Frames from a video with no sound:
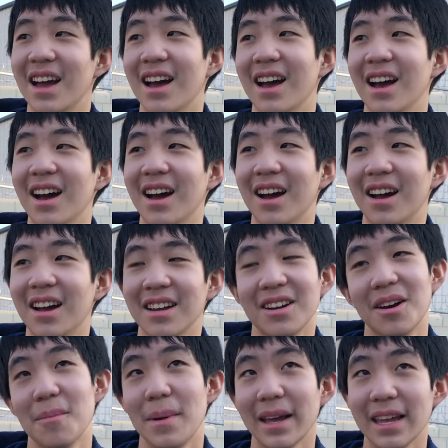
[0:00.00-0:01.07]
Uh, I know I
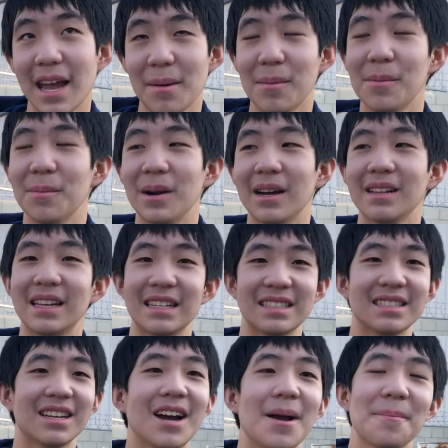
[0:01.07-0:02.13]
met Cameron Brown last
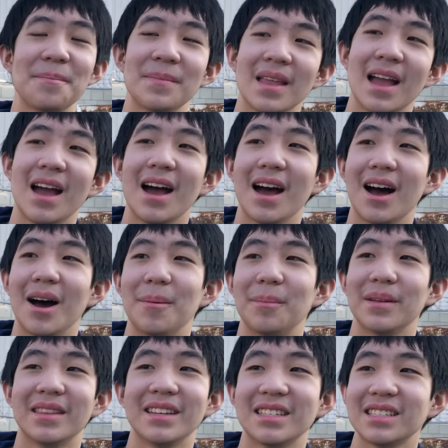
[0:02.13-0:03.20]
time, um, but
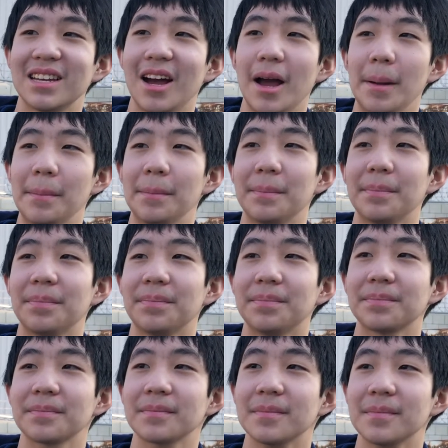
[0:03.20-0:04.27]
this time,
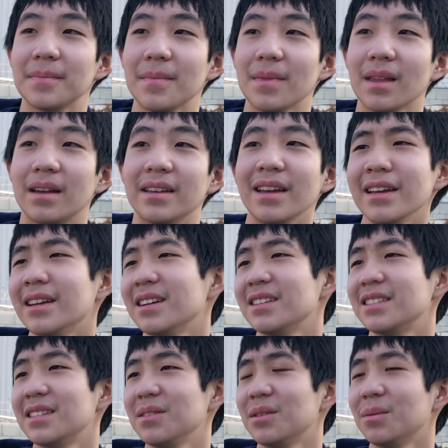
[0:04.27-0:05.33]
yeah, you got to
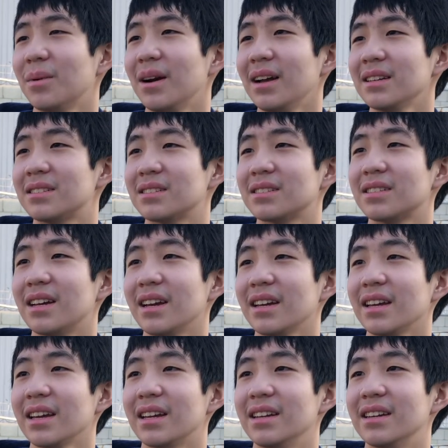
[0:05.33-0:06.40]
see what the warehouse looks like,
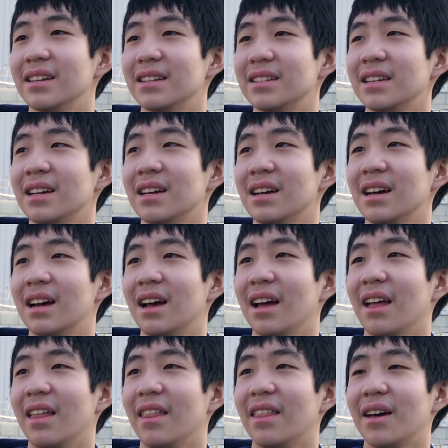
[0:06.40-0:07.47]
and
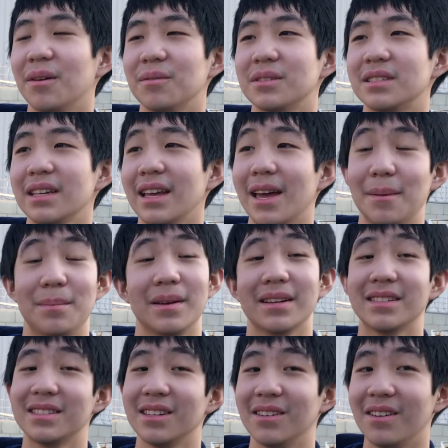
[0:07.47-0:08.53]
that was epic.
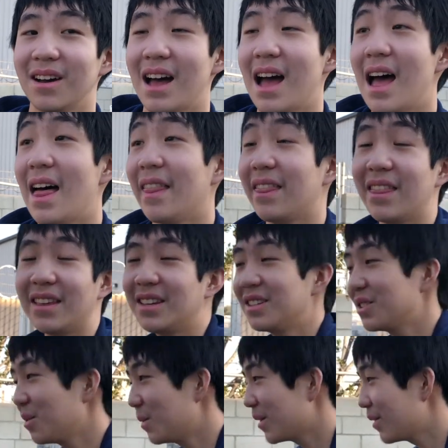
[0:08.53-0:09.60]
So thank you
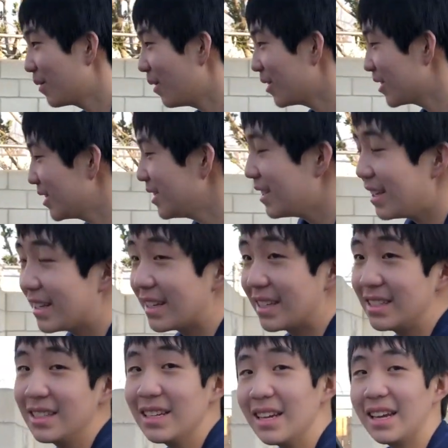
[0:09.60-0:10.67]
so much for watching
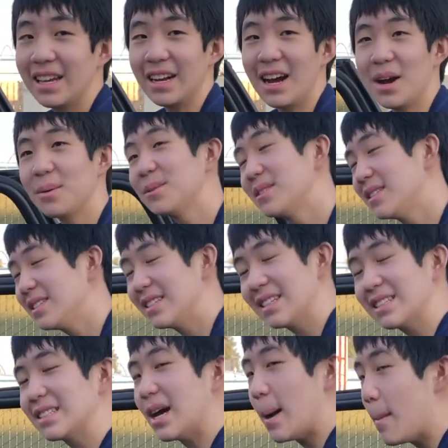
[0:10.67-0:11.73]
again, and I will see you
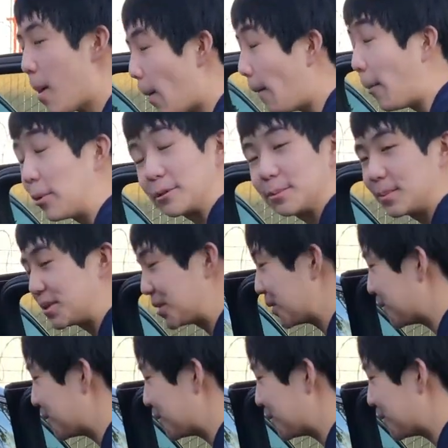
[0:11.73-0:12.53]
next time on Boss Bassoon.